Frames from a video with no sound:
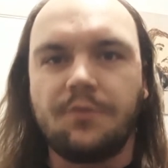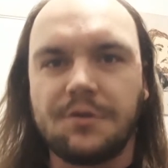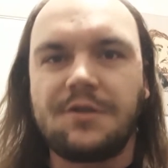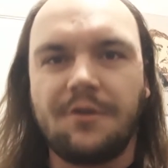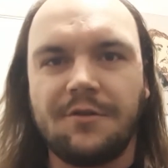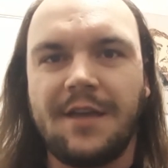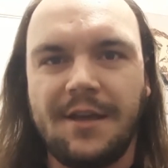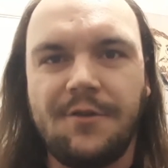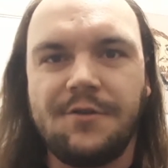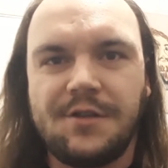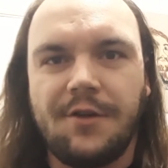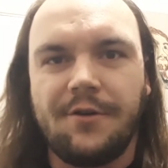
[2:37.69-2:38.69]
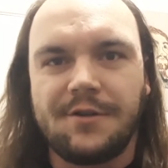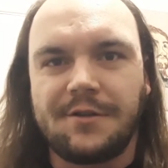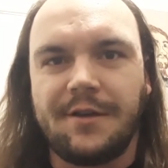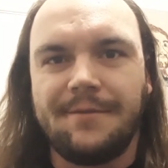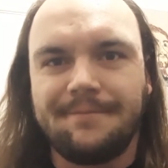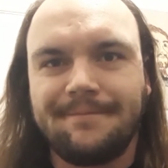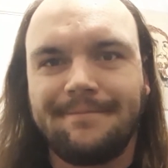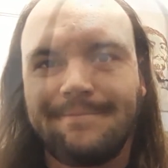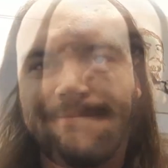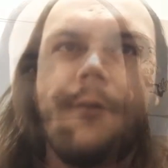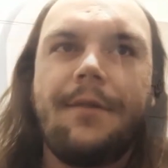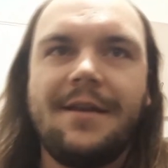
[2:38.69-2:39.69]
will still take you seriously.
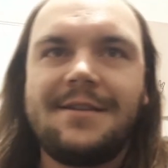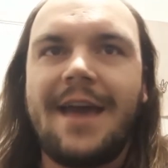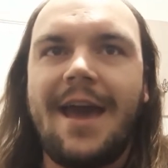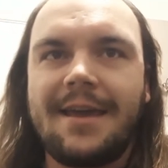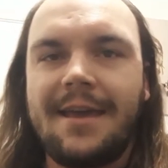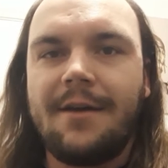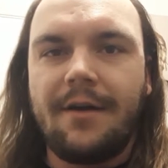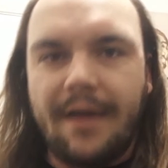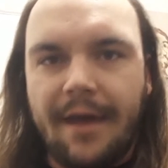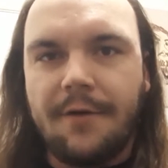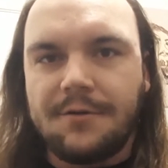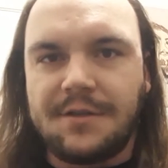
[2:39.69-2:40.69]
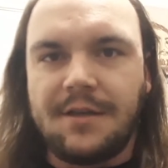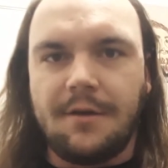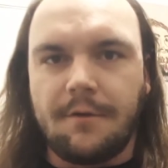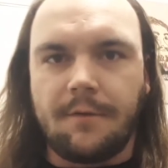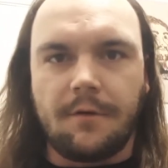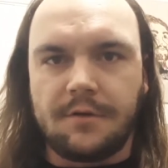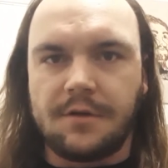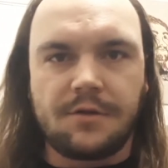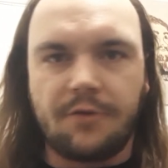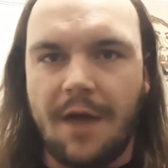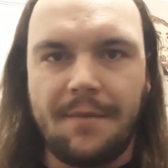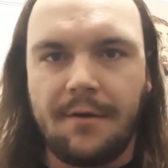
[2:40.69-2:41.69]
Why are they attacking AOC over
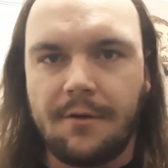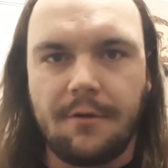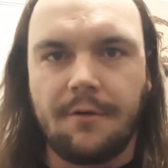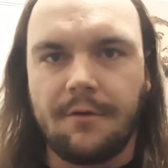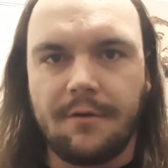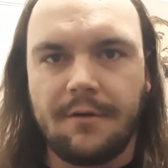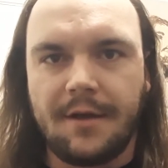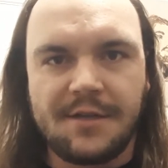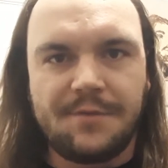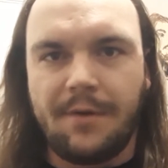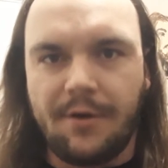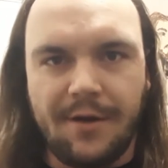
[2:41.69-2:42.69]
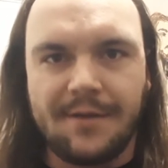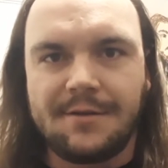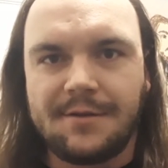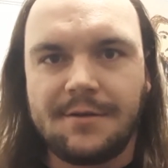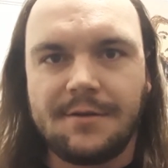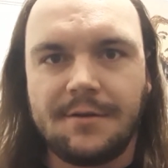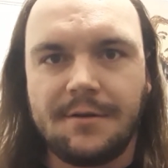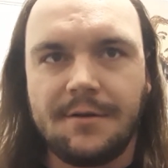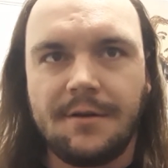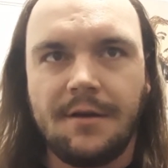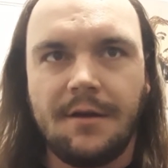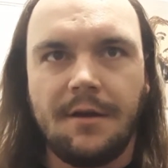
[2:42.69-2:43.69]
describing her experience?
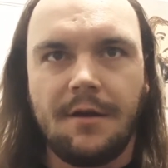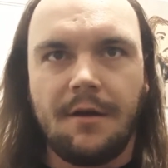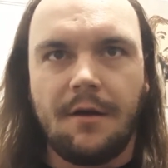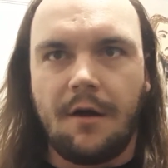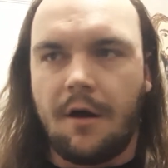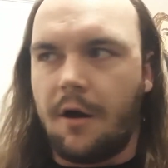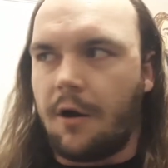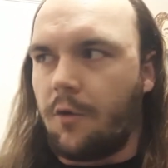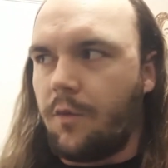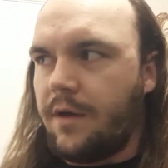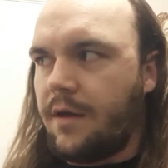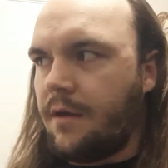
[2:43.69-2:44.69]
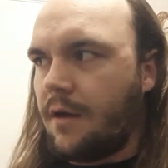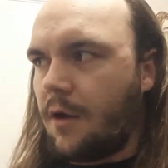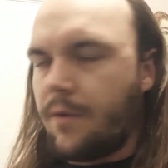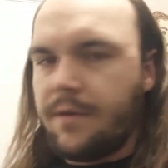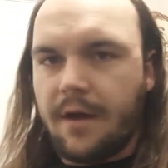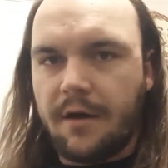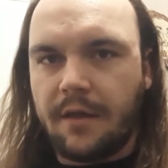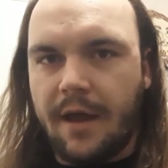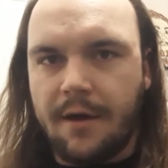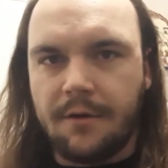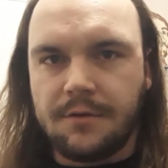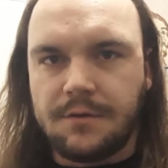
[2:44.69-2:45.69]
Are we not
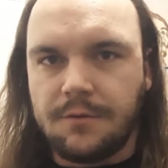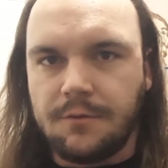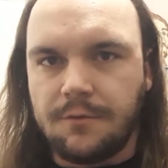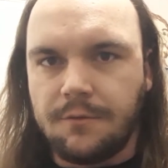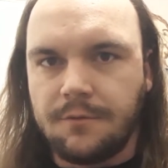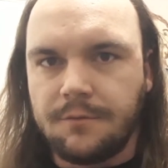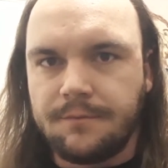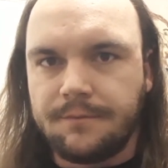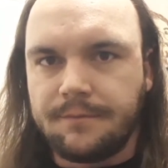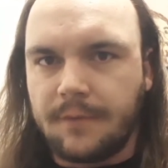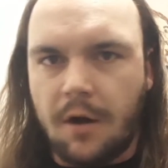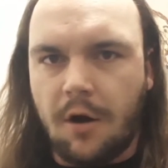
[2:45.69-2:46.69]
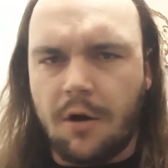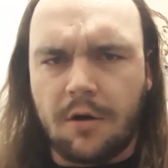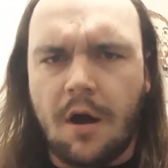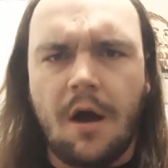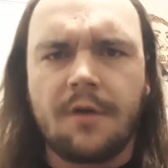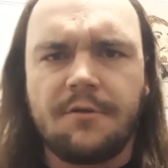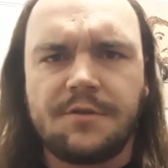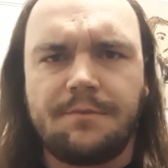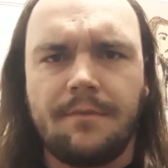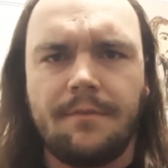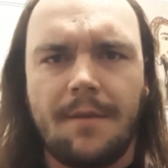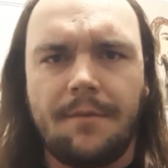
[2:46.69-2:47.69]
allowed to, are Congress
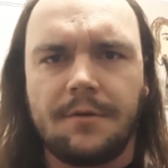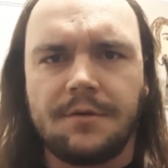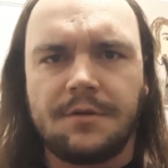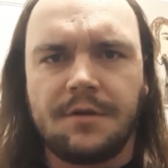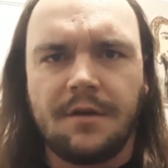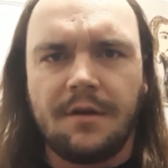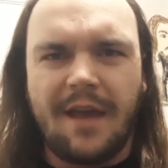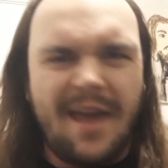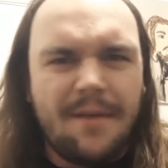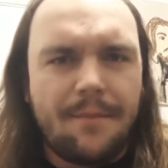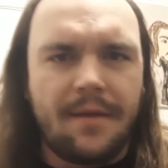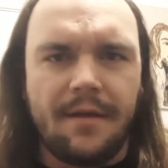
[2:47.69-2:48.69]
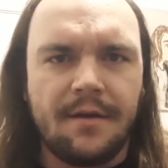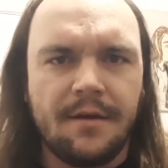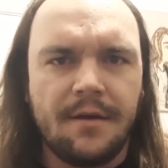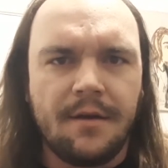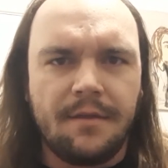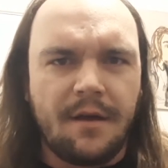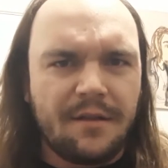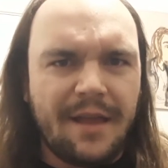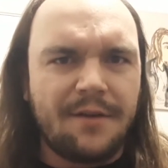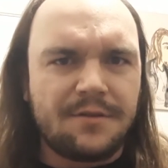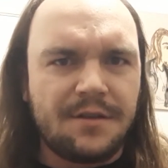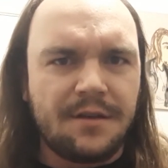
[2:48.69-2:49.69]
members, anybody, not
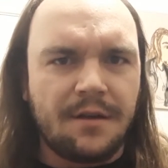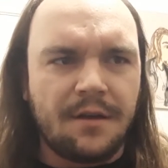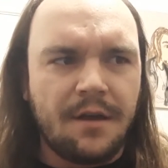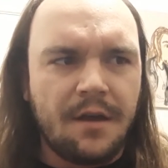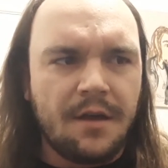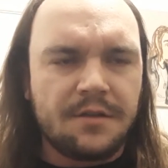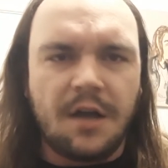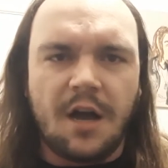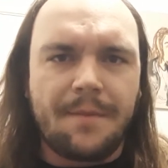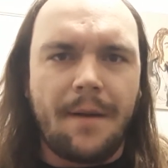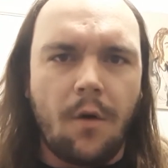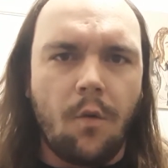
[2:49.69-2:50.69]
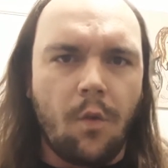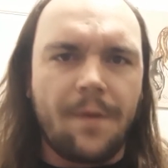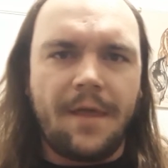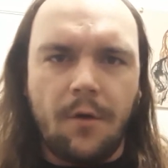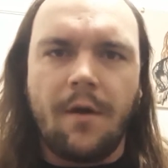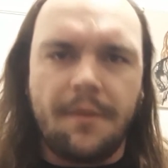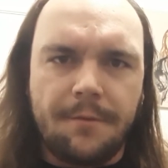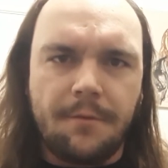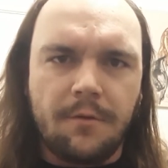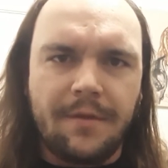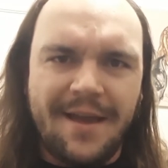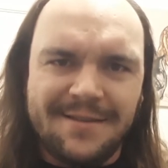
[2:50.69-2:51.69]
allowed to talk about what they went
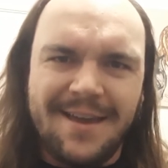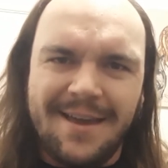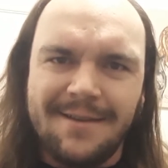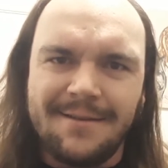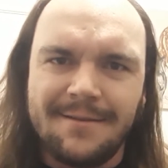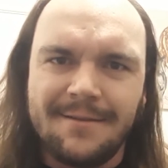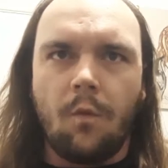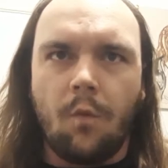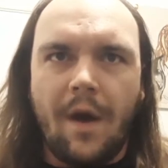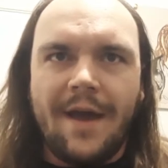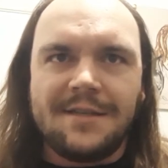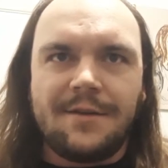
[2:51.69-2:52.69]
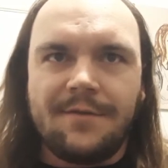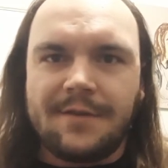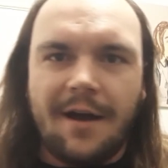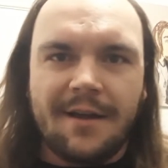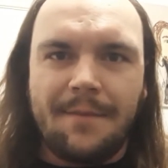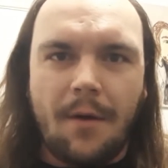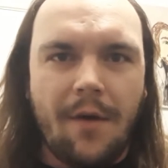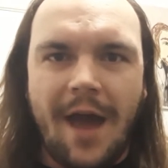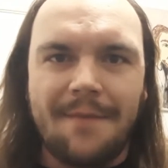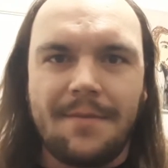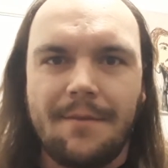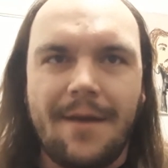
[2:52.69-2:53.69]
through that day? Why is even talking about what
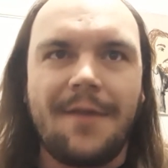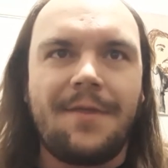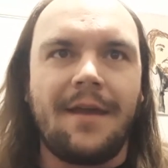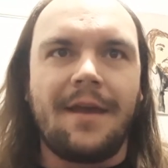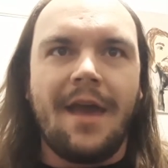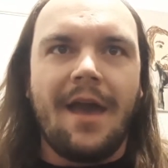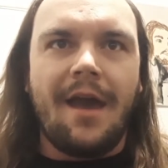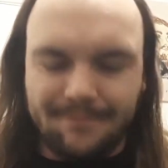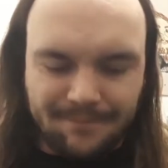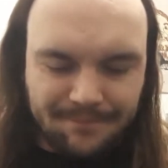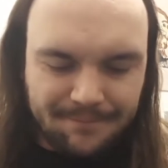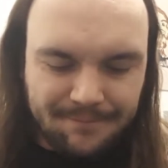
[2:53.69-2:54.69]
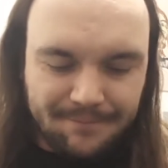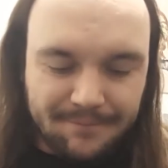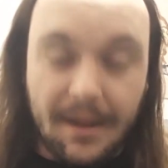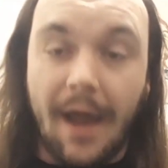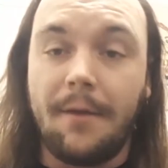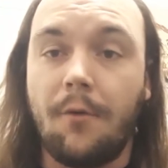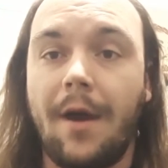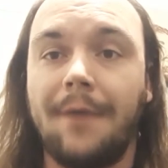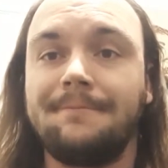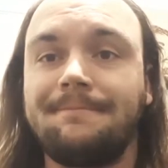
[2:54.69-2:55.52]
happened the bad thing? I know why.